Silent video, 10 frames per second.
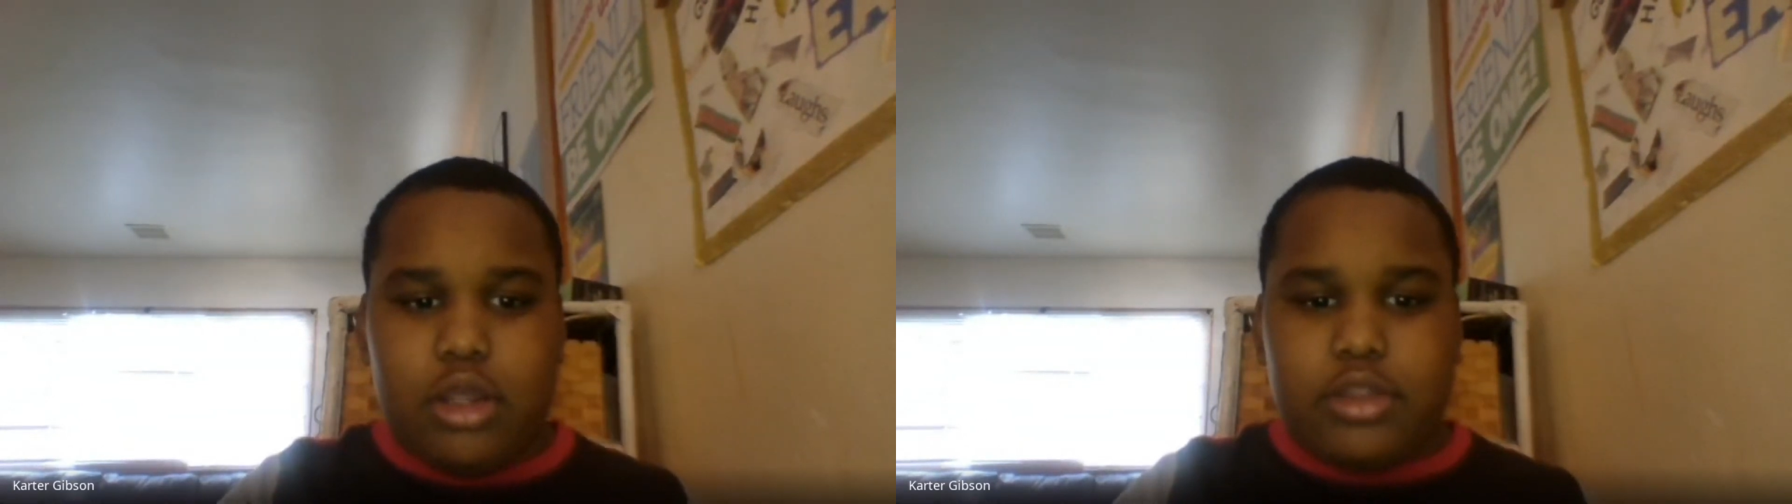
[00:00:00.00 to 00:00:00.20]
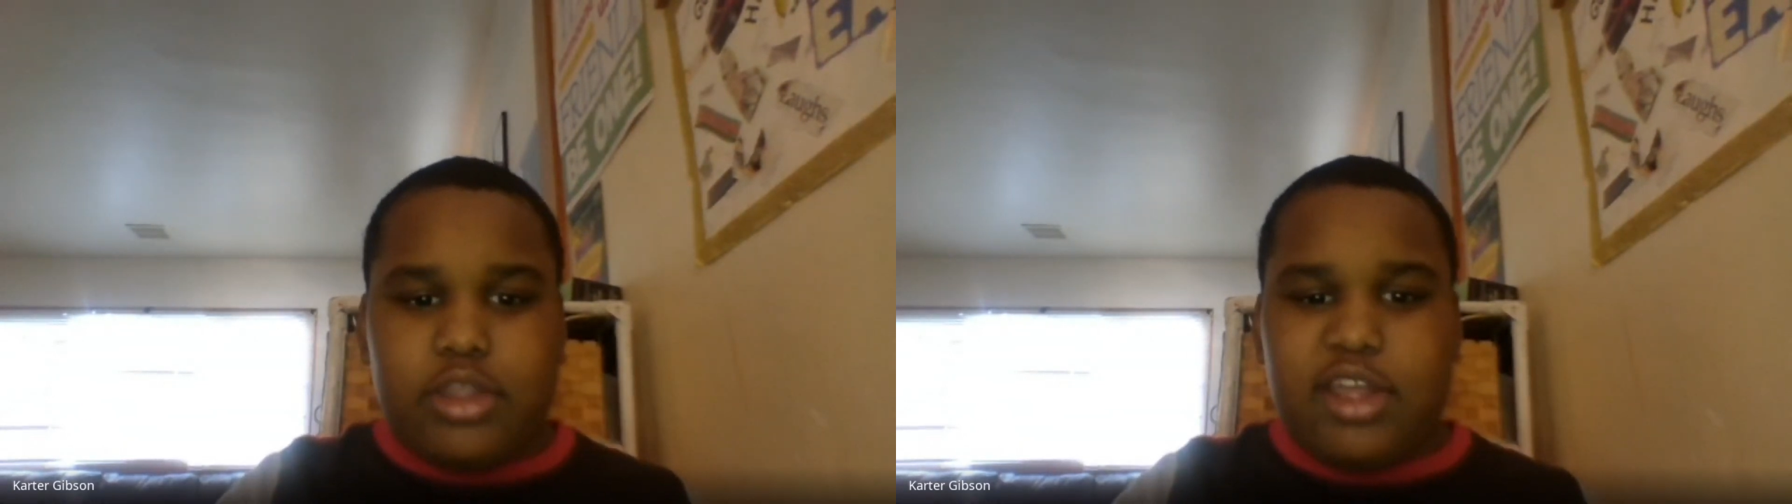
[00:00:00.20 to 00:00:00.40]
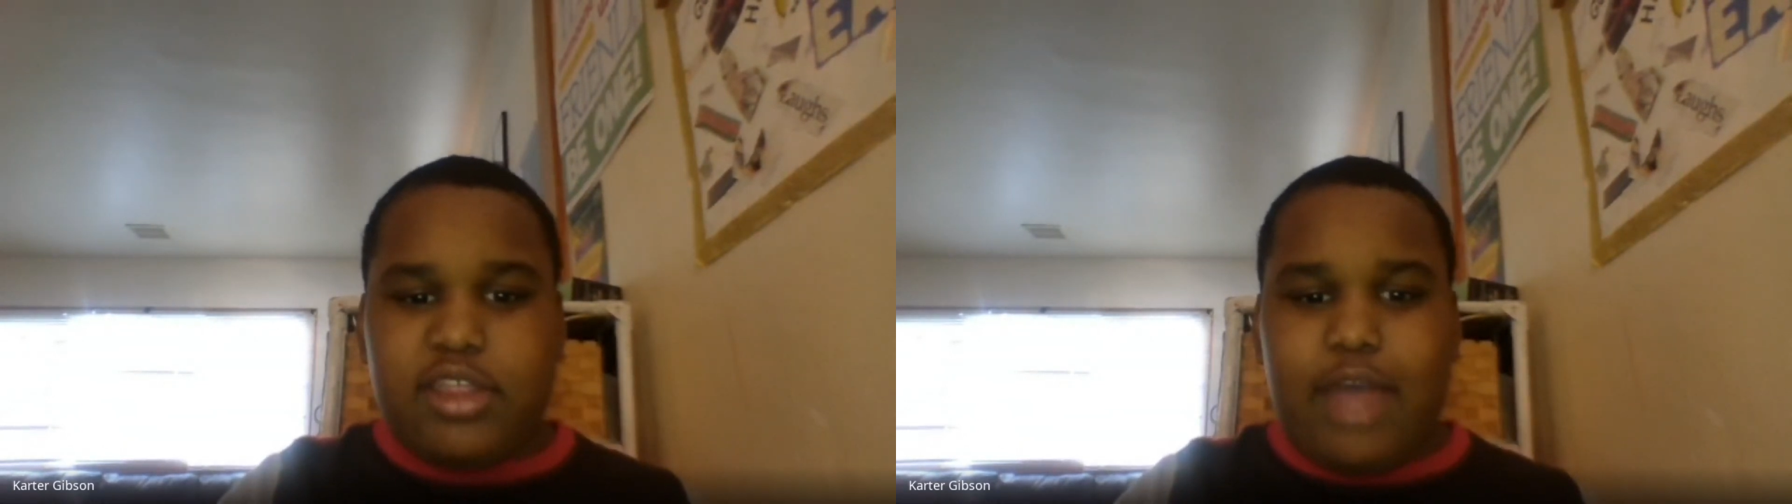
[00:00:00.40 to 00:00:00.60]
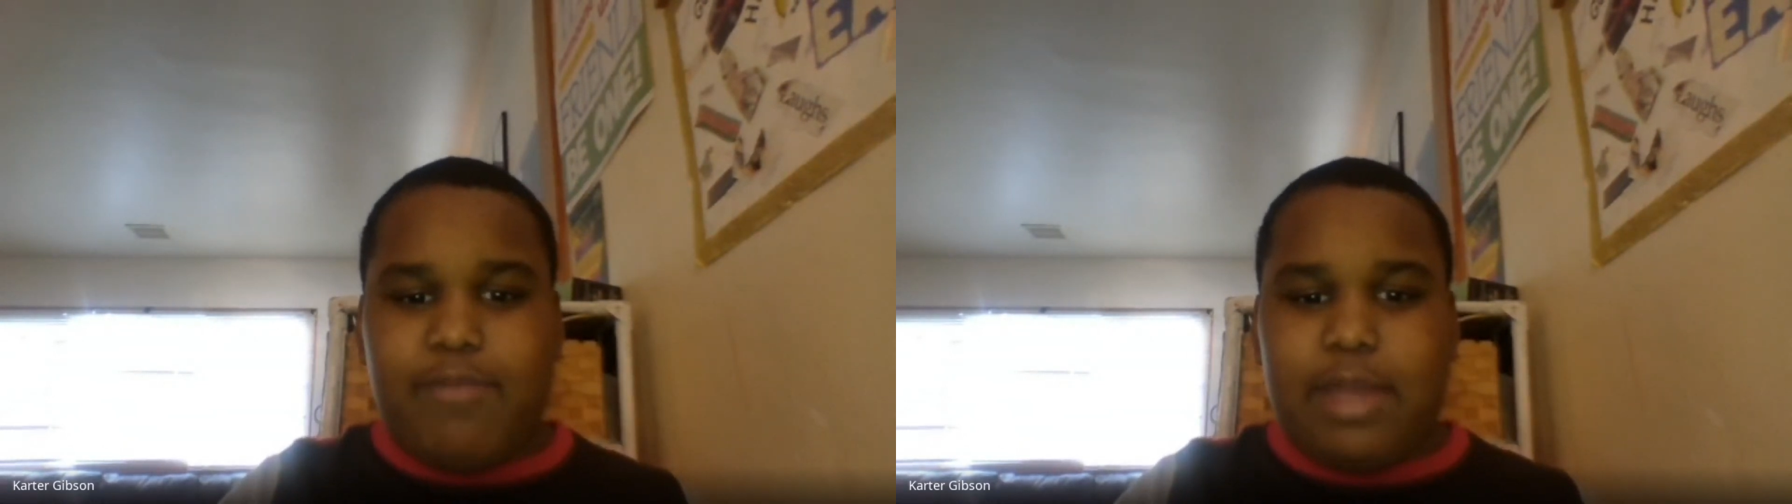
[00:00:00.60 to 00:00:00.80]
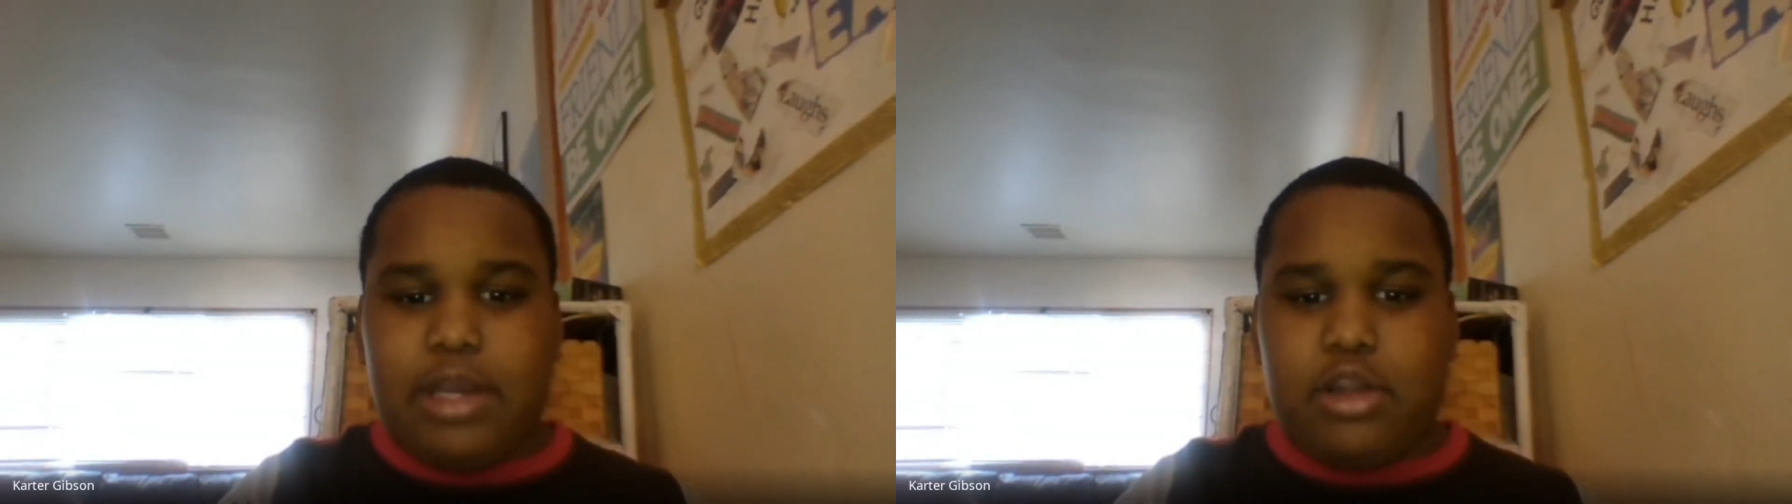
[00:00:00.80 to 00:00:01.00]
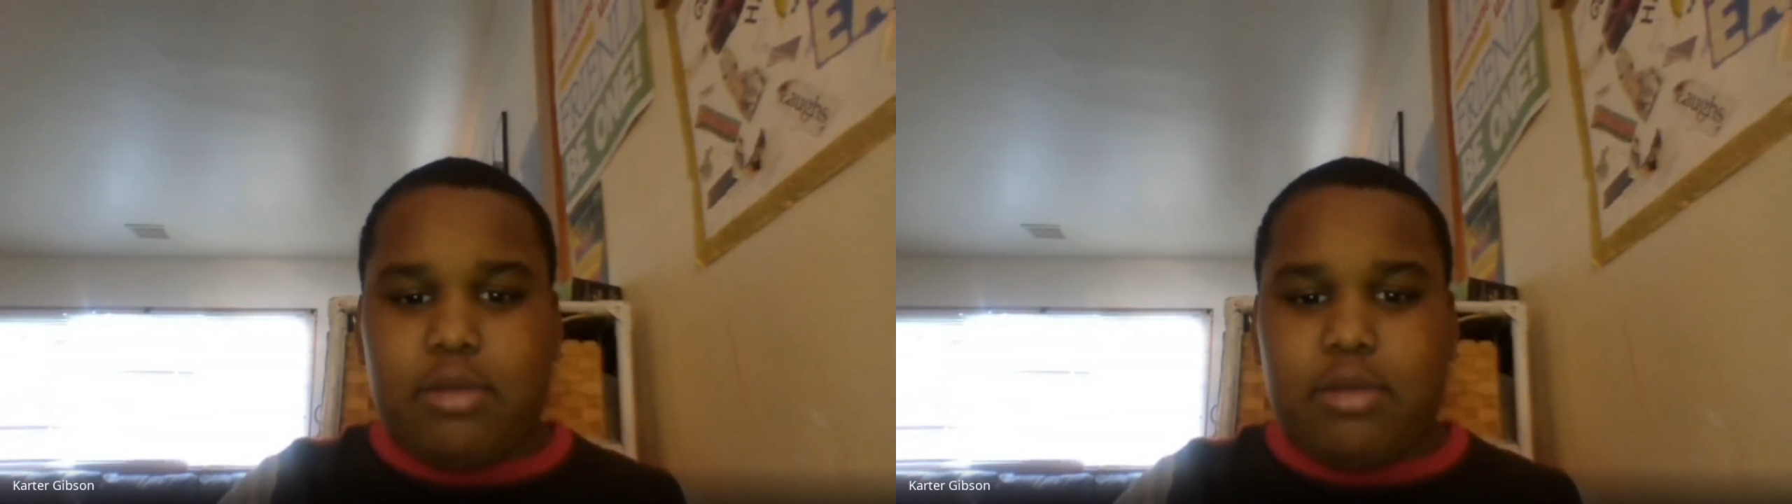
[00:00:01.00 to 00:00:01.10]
These have been your